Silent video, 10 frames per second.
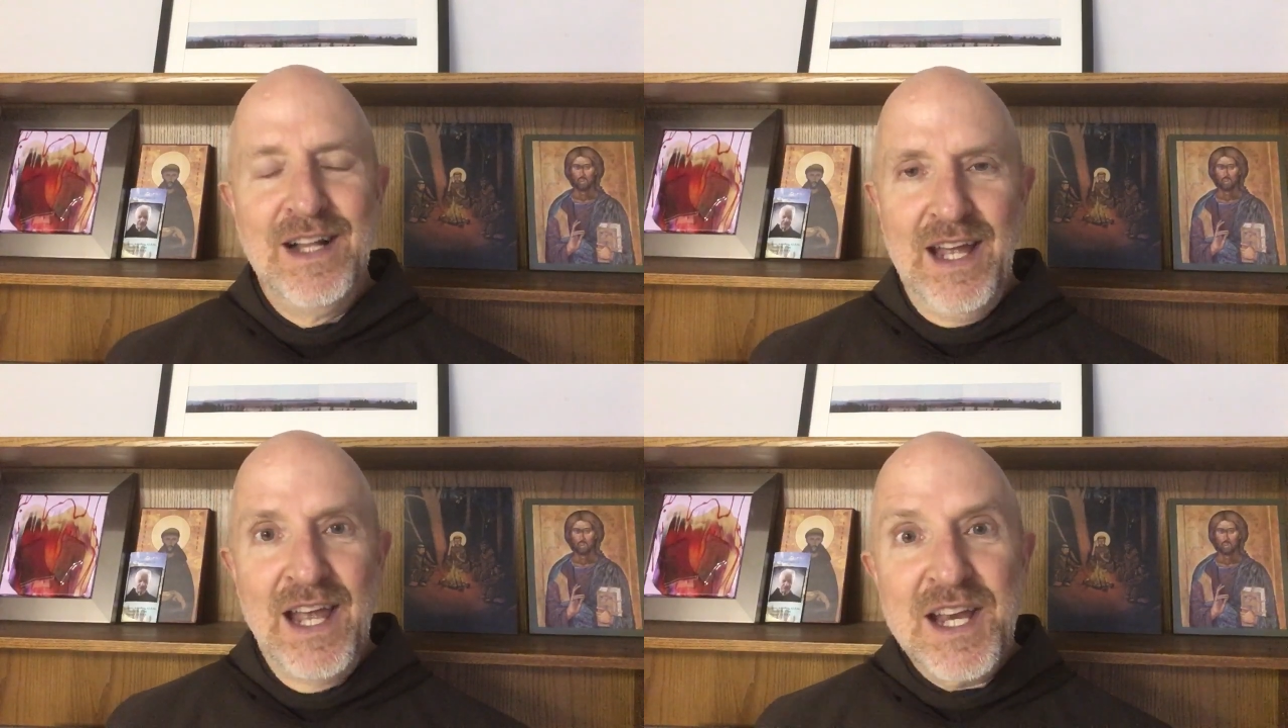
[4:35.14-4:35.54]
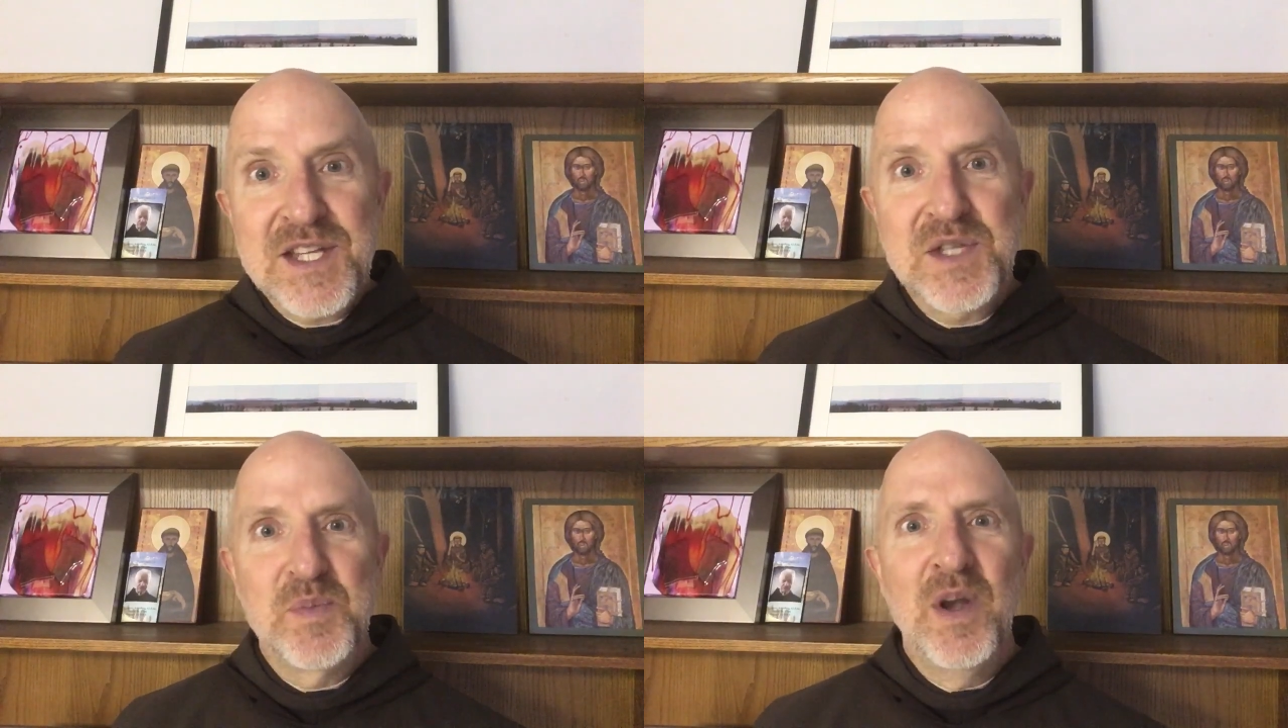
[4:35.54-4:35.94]

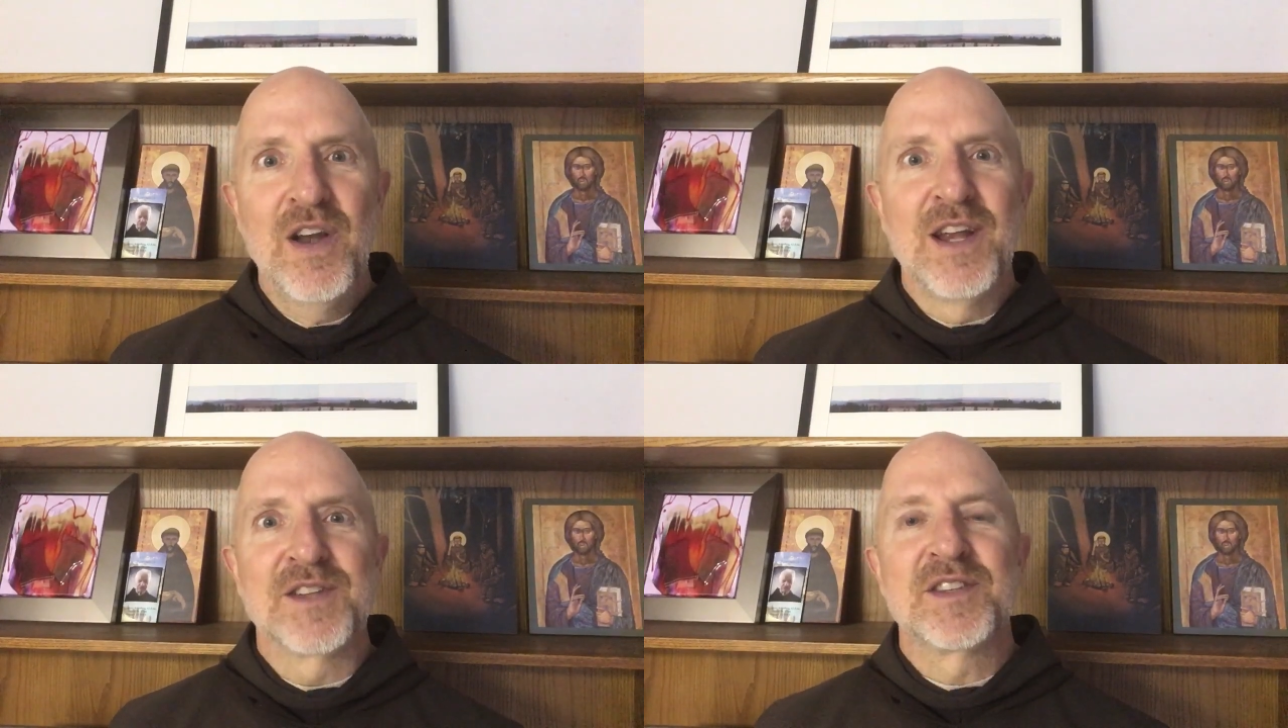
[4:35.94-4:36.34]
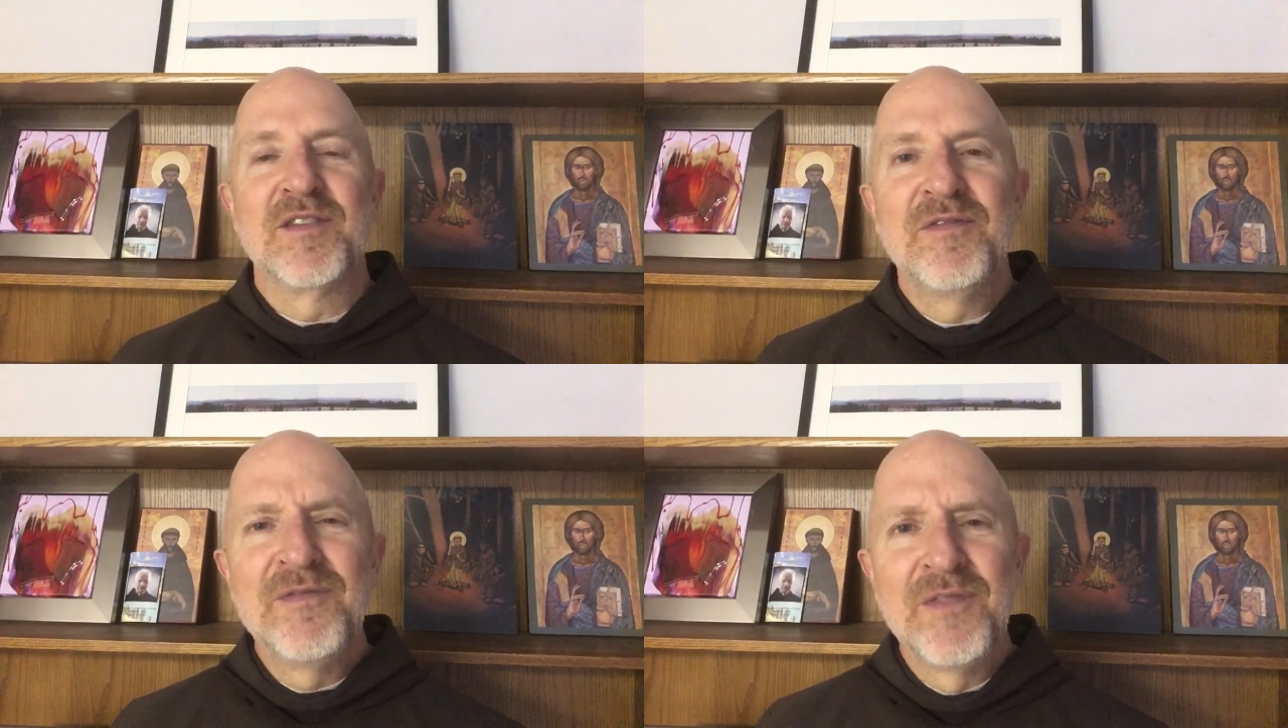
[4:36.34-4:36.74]
experience
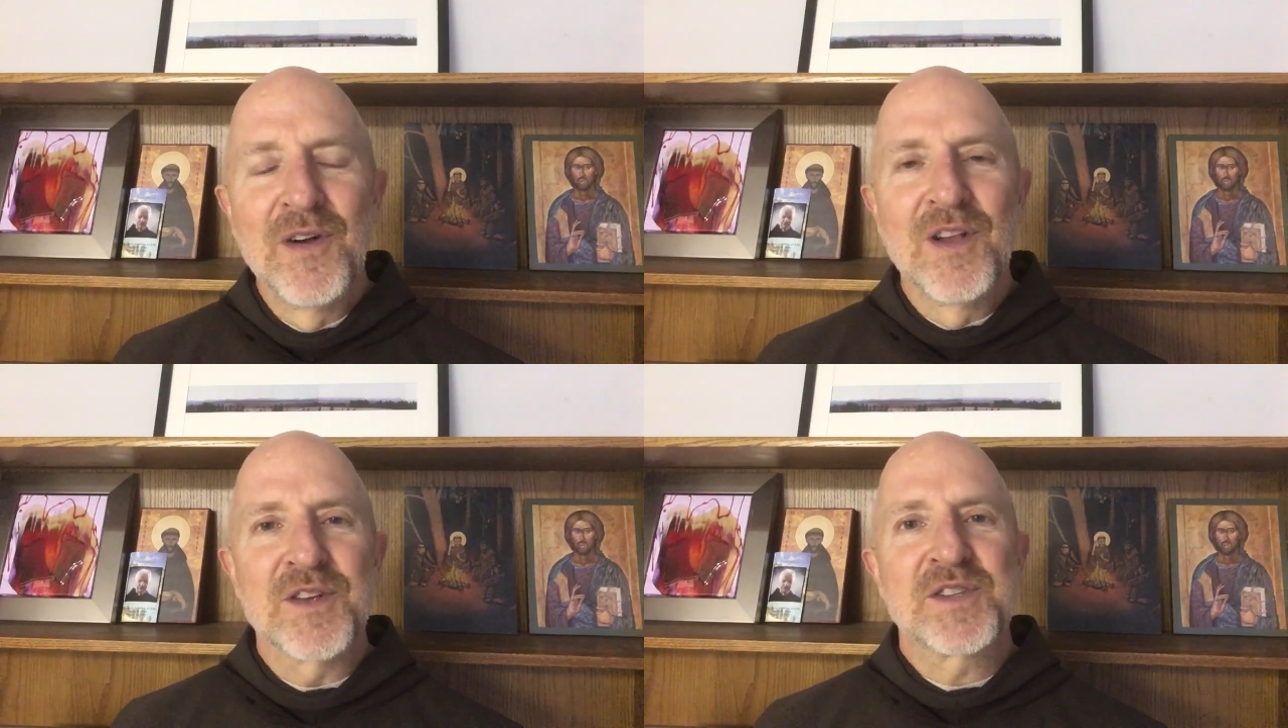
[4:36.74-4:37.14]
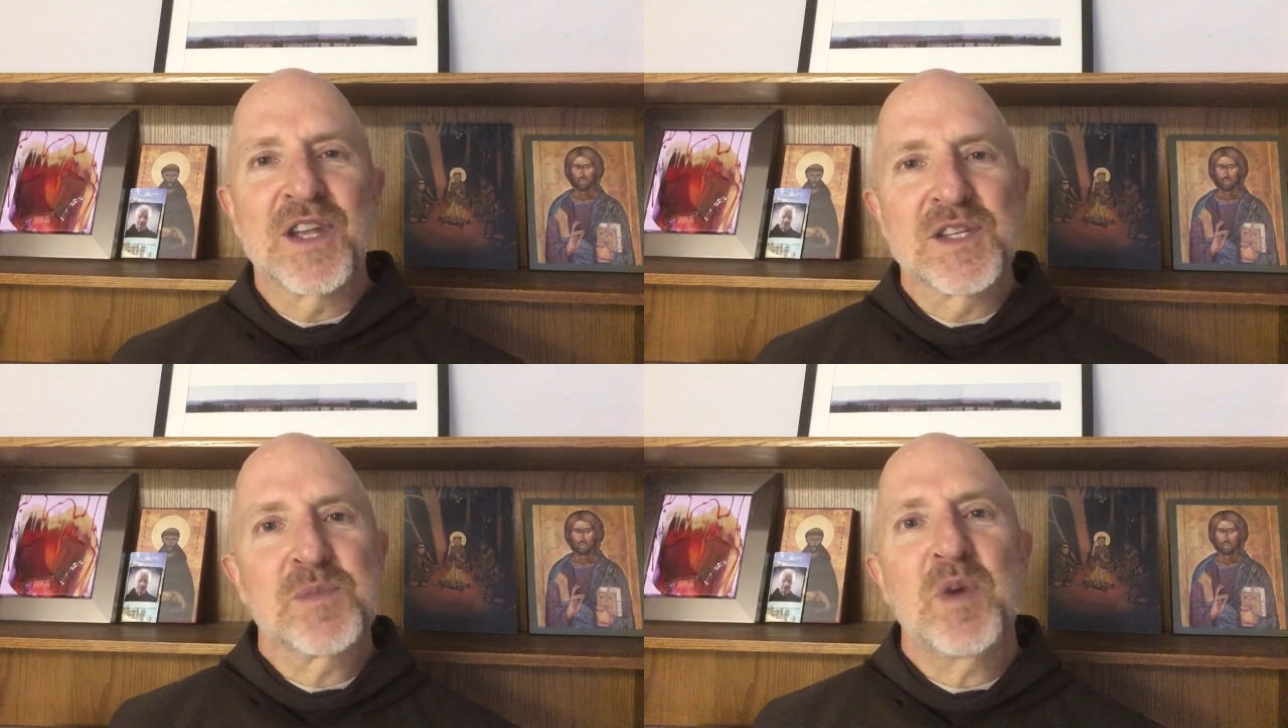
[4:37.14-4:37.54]
the fullest
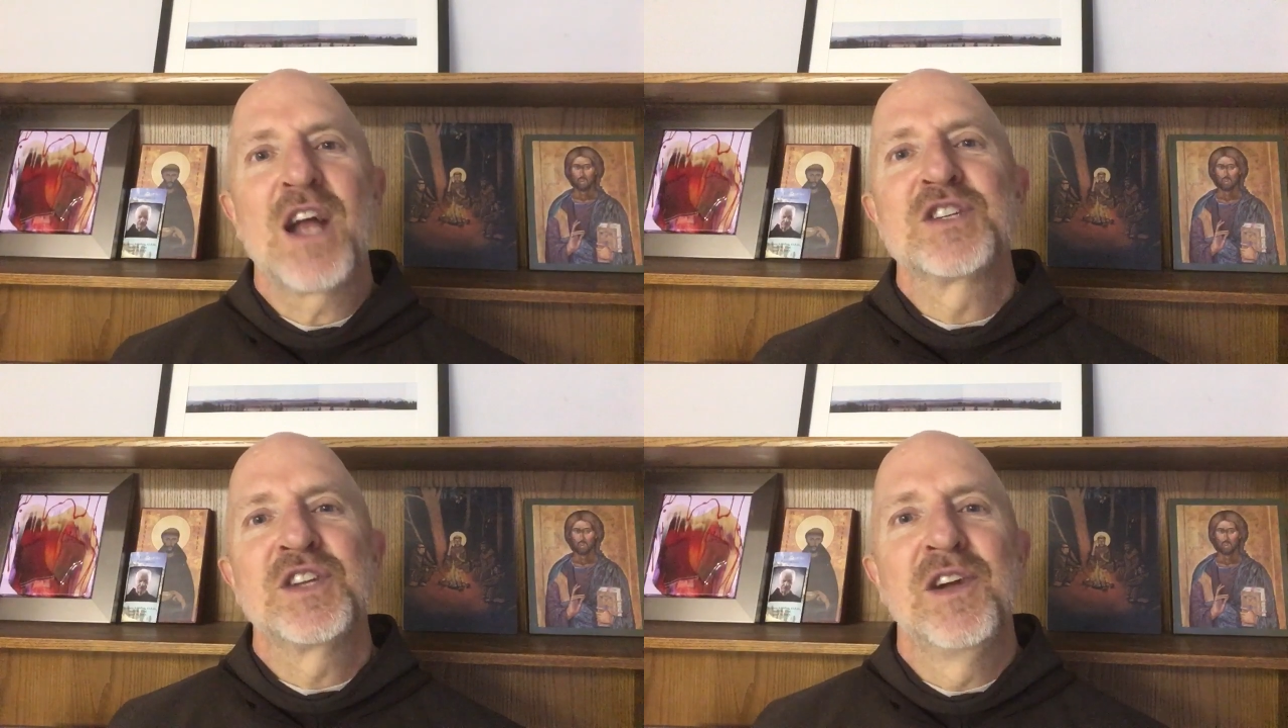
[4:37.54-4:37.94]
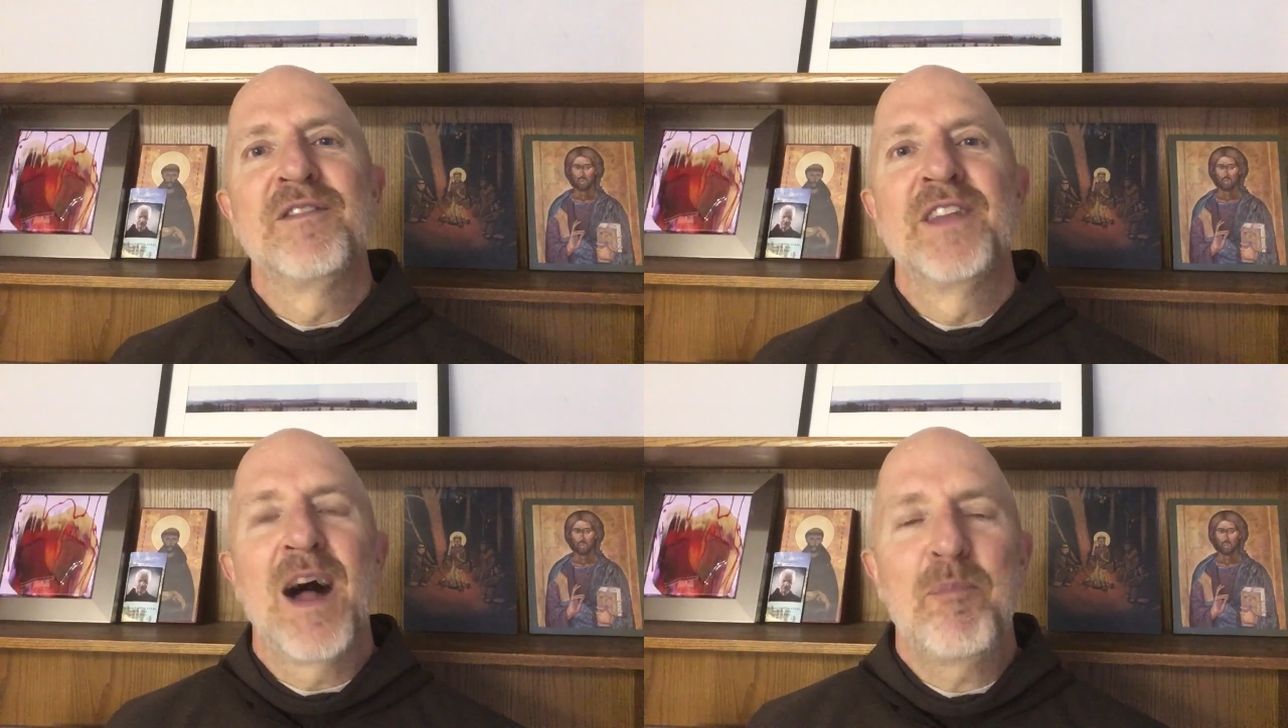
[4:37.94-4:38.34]
expression
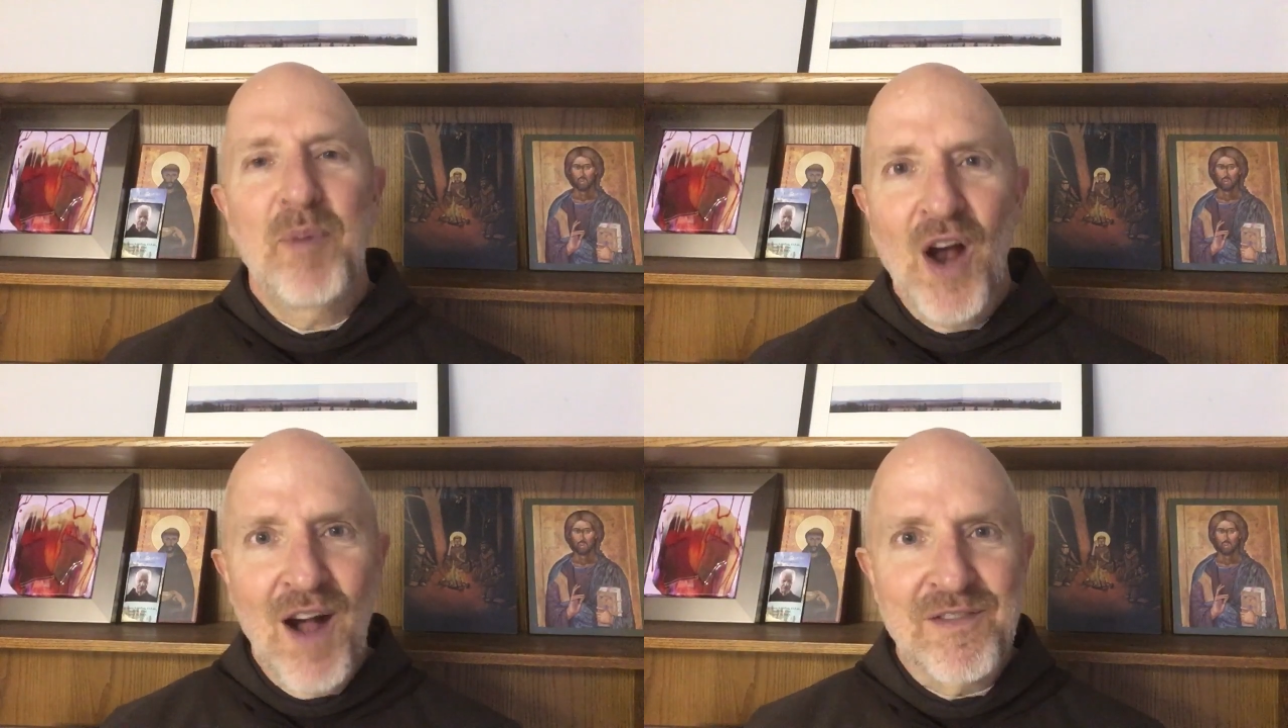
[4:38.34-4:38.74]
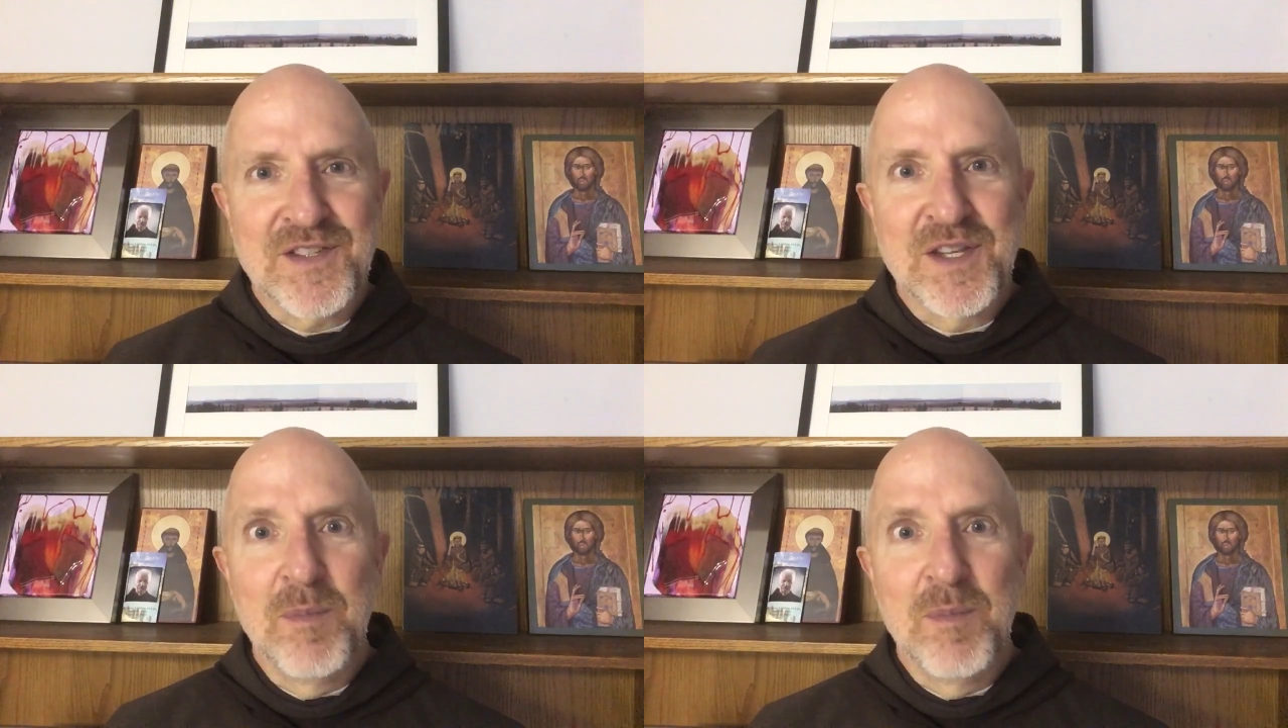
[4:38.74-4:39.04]
of that prophecy.